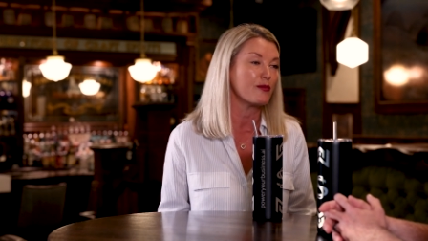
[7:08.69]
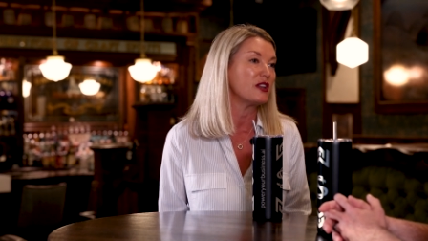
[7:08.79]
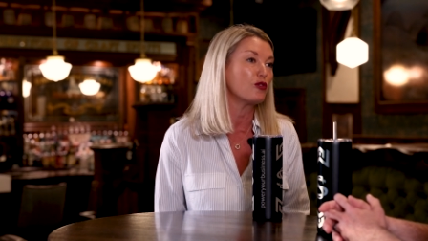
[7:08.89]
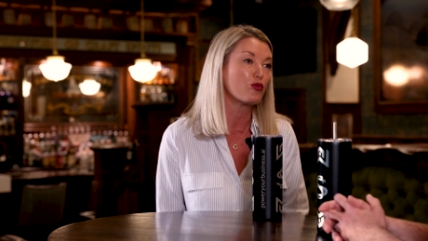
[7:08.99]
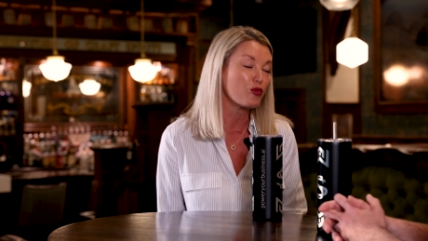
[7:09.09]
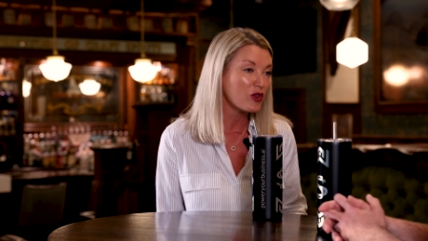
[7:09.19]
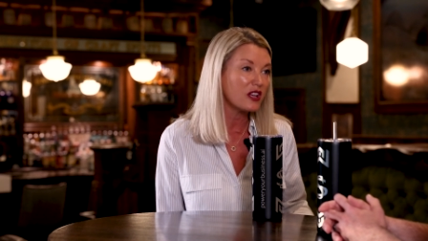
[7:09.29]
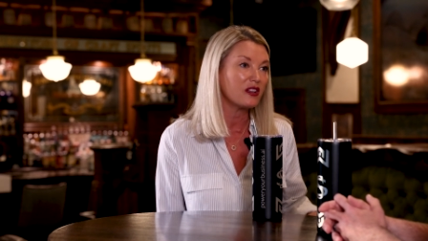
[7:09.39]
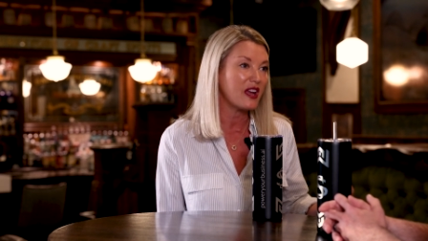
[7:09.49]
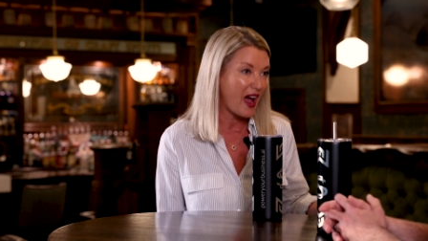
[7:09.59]
Right. I mean, you
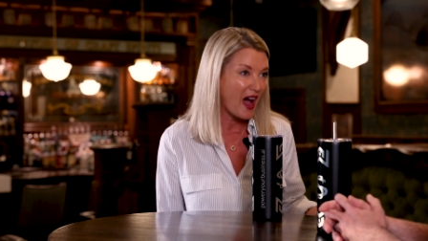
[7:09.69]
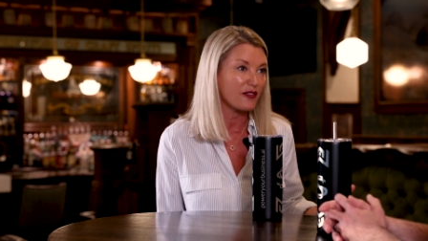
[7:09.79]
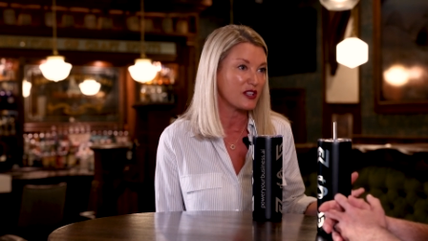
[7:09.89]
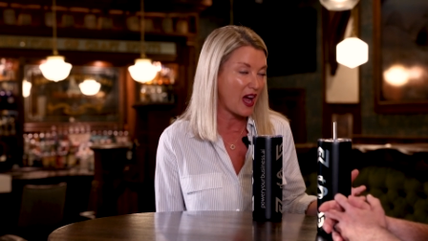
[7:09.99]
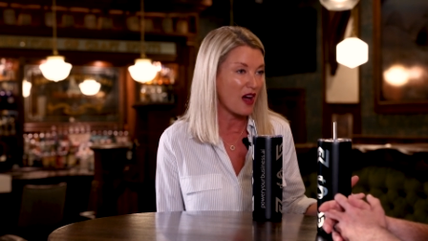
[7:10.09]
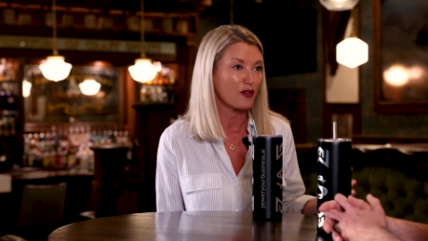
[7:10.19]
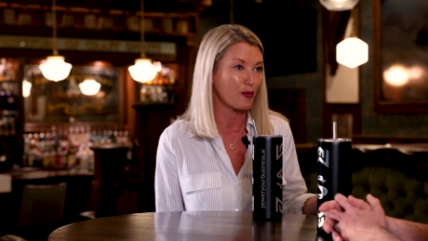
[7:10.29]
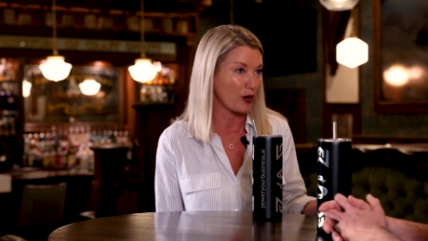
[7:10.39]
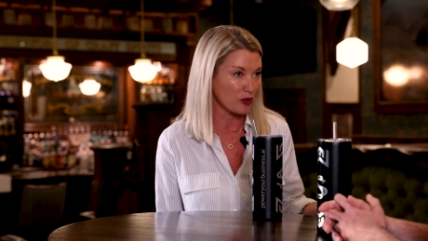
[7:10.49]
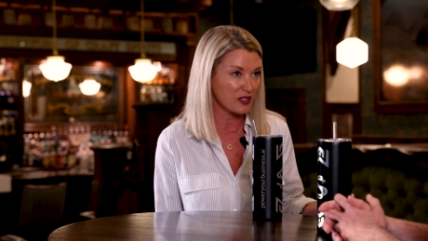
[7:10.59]
really have to have a
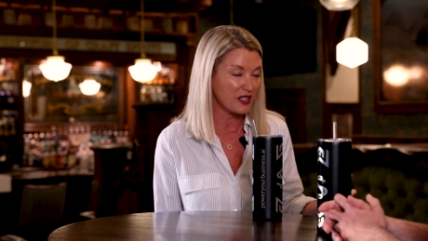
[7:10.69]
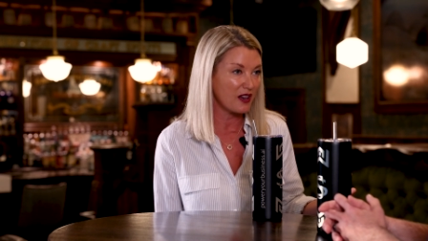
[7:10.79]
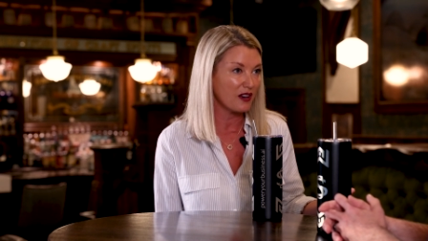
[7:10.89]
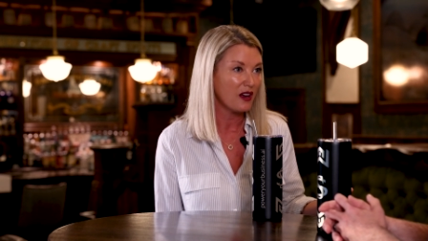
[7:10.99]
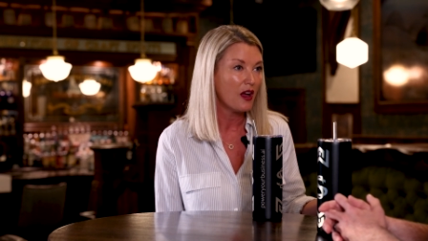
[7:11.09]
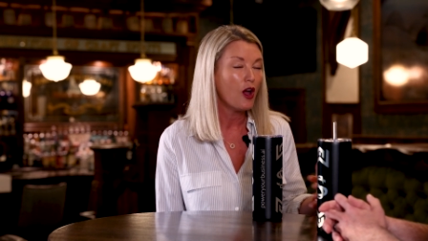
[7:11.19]
person